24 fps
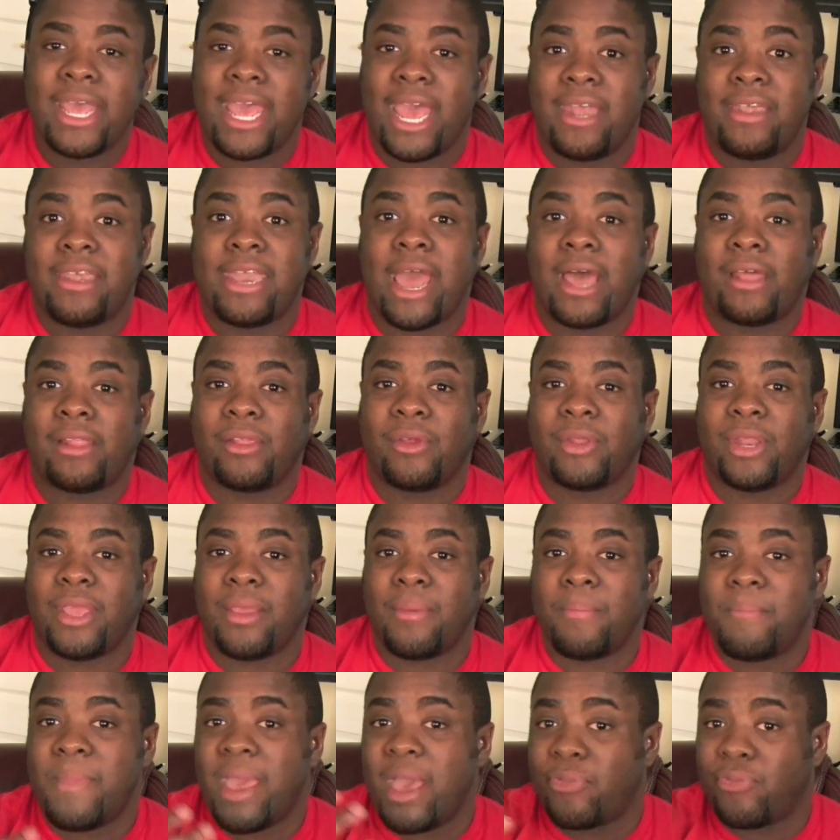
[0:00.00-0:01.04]
and
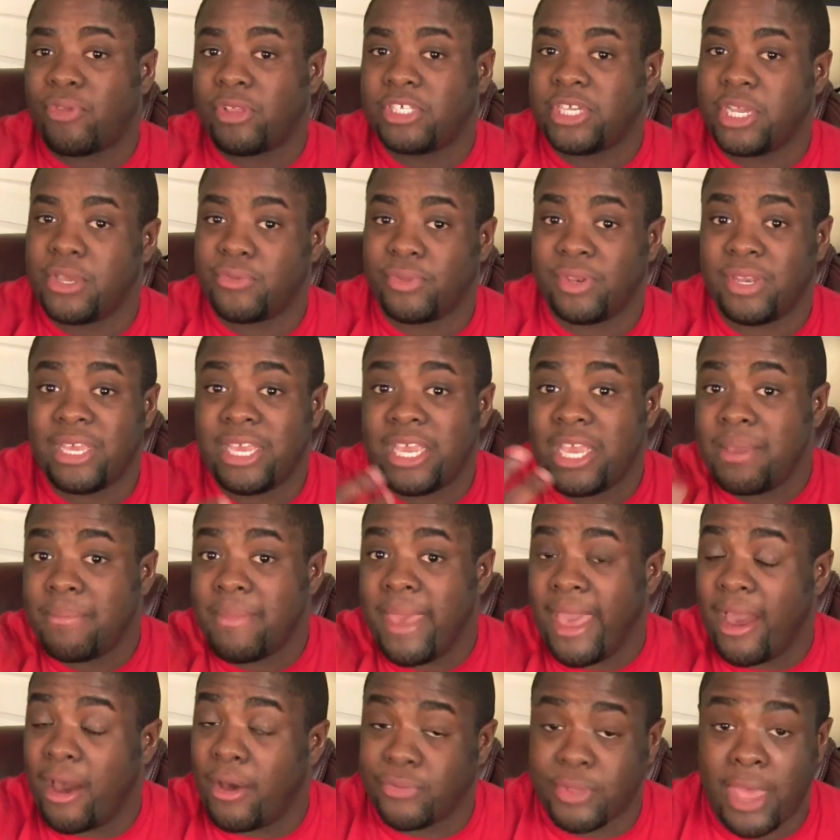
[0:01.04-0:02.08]
downloading messages and
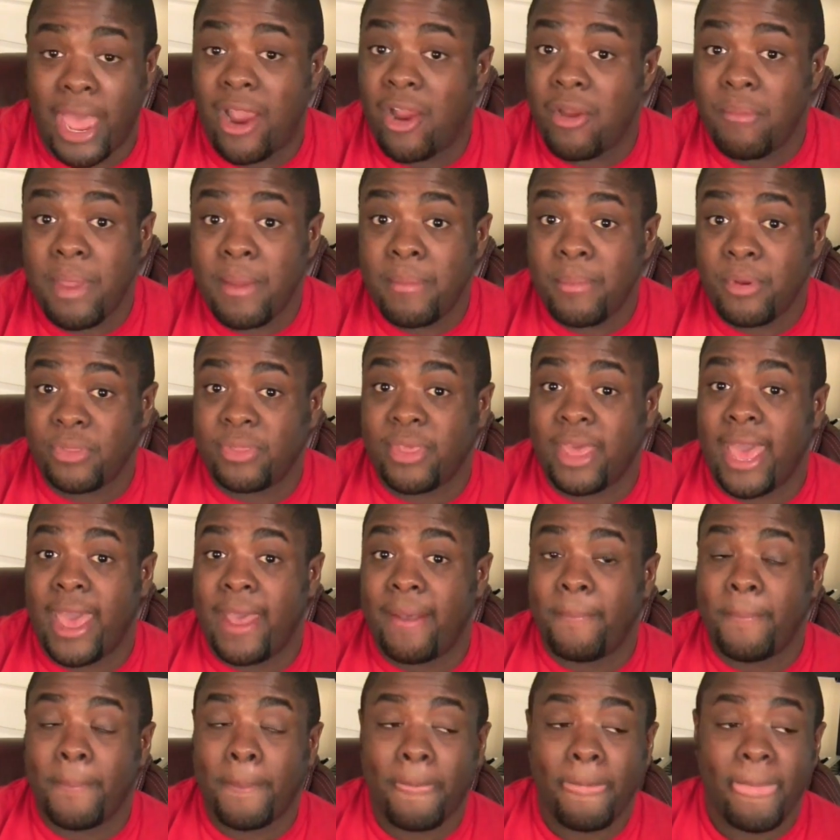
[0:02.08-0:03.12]
emails. I remember
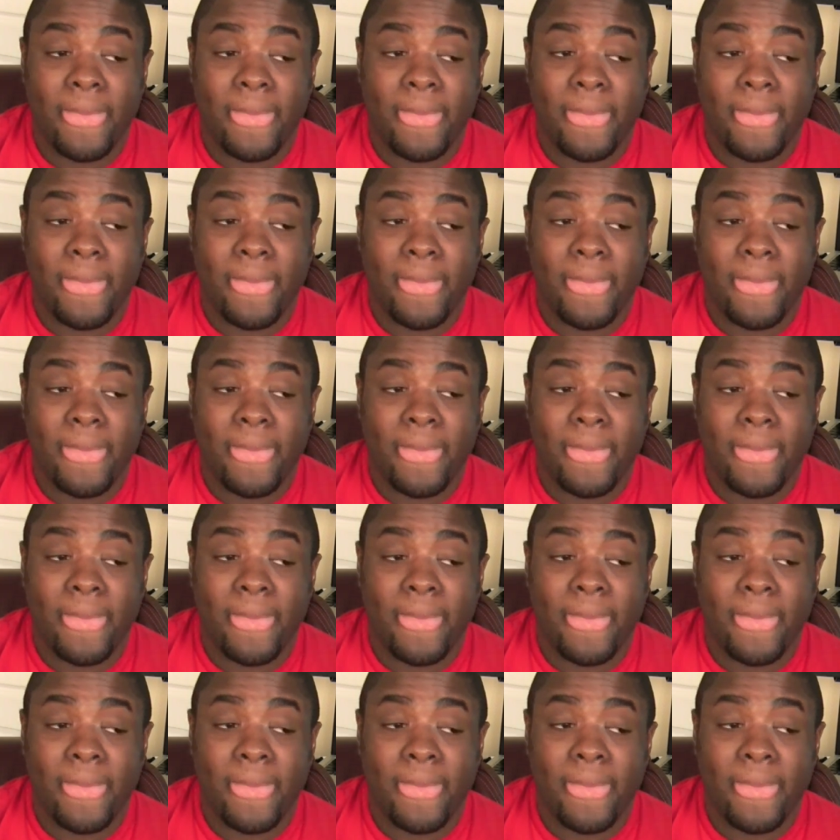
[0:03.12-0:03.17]
that.